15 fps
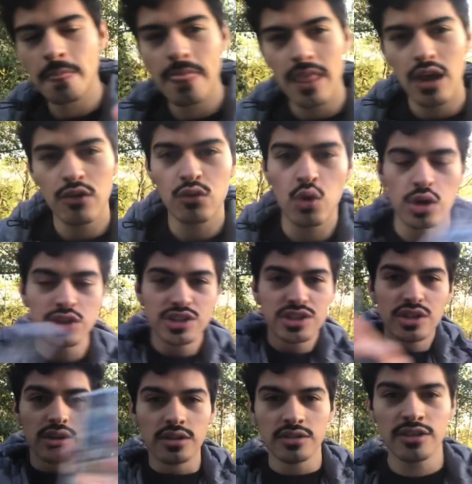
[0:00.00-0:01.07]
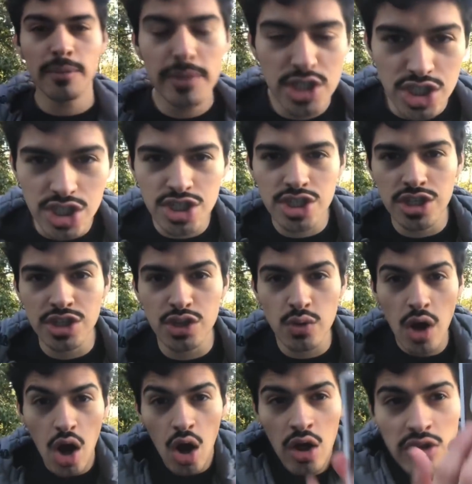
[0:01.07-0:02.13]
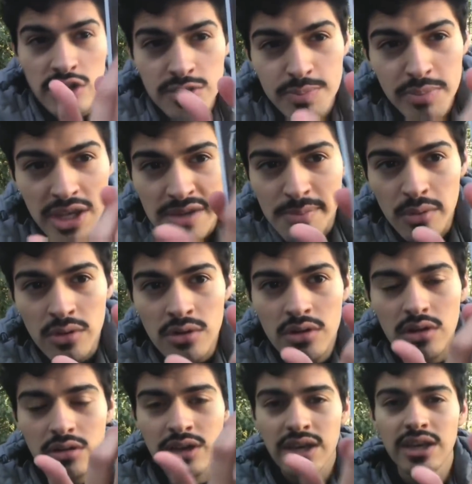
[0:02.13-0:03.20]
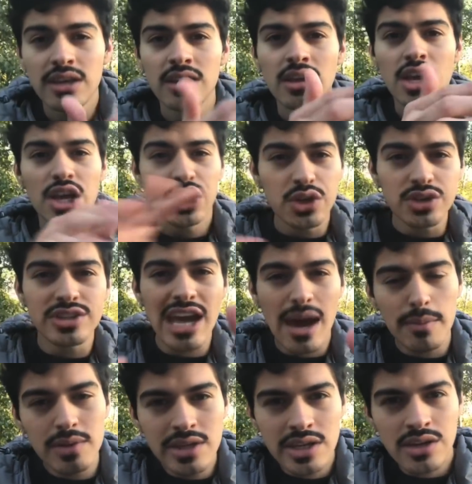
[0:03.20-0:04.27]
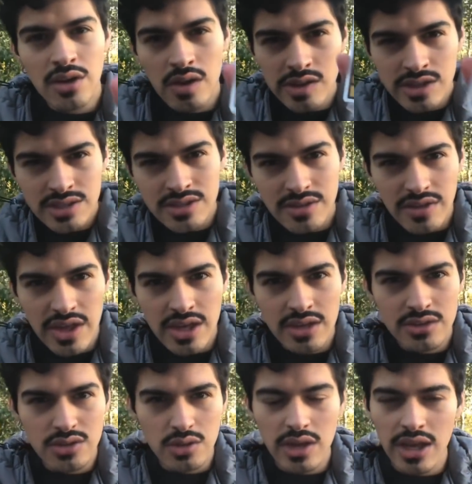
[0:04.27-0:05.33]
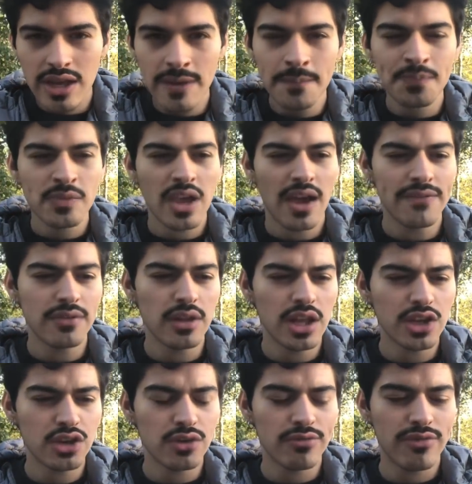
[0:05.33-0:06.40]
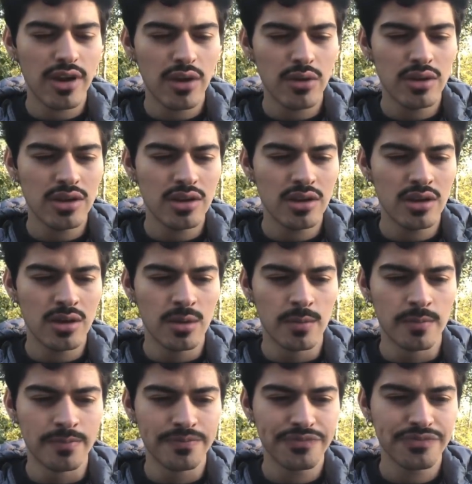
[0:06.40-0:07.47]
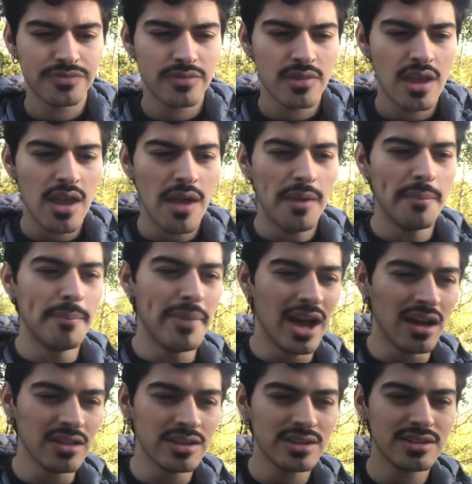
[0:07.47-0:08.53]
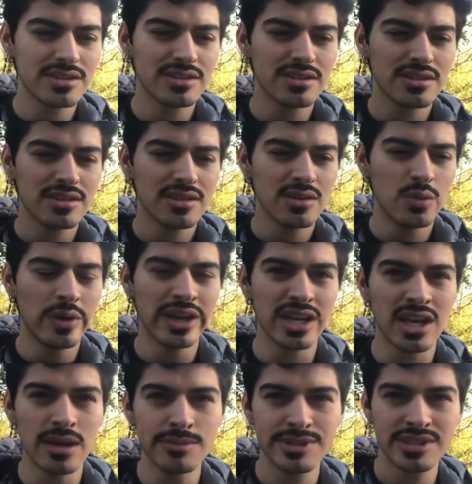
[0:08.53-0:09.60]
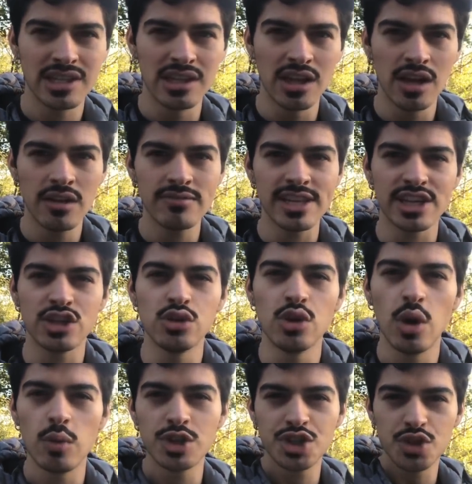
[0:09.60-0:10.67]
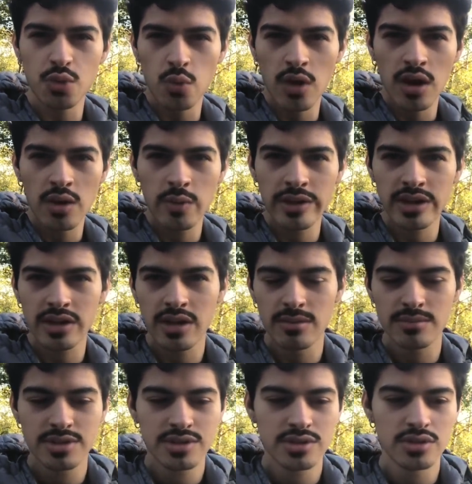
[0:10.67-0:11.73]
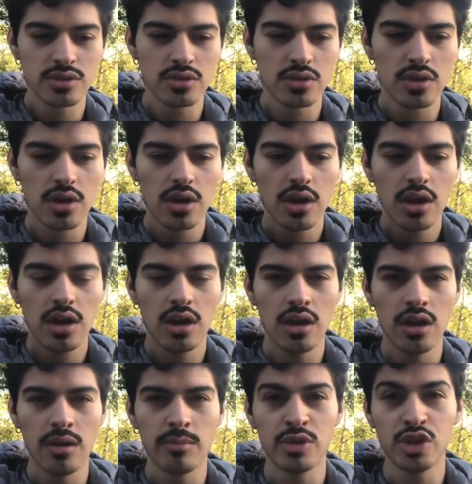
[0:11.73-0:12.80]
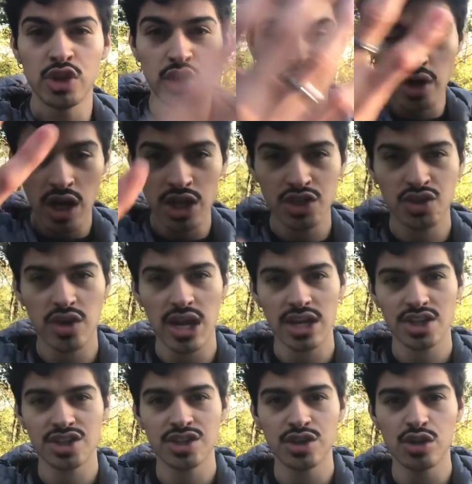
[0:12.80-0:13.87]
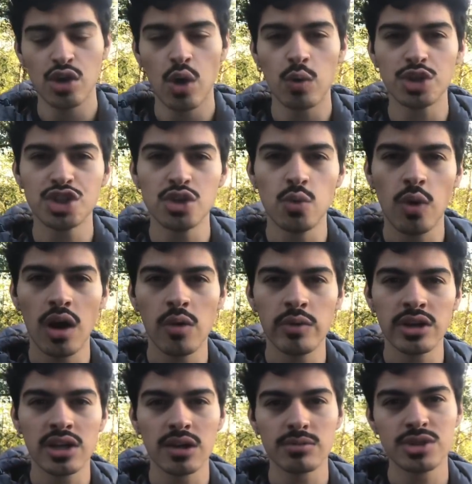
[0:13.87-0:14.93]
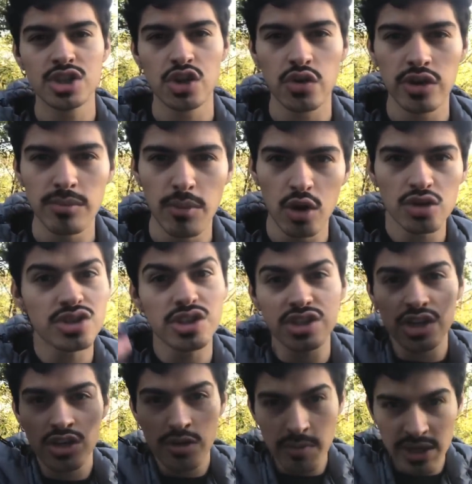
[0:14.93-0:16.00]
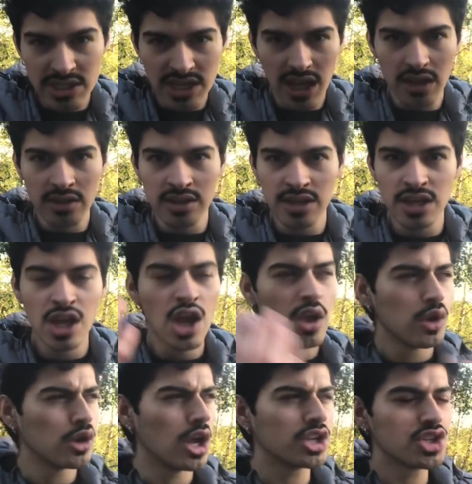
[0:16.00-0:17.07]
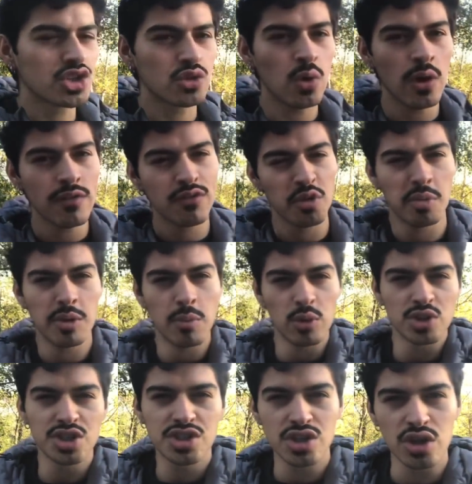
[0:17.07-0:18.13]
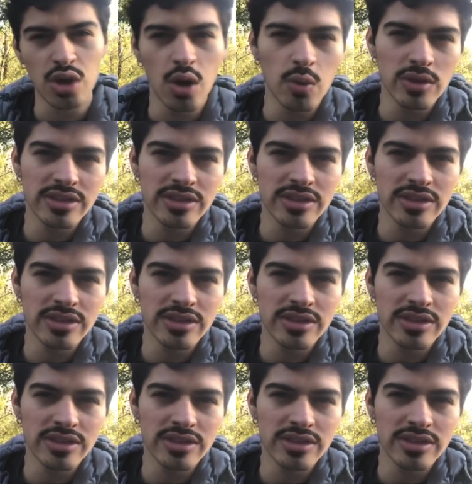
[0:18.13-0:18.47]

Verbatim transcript: of course, the, the magician. You got all these people, okay? You're dabbling in all these things, okay? I feel like you're very um, balanced when it comes to love. Like you know what you want when it comes to um, your attraction. You know what you want when it comes to your emotions and your mentality. You're not just going for people just to go with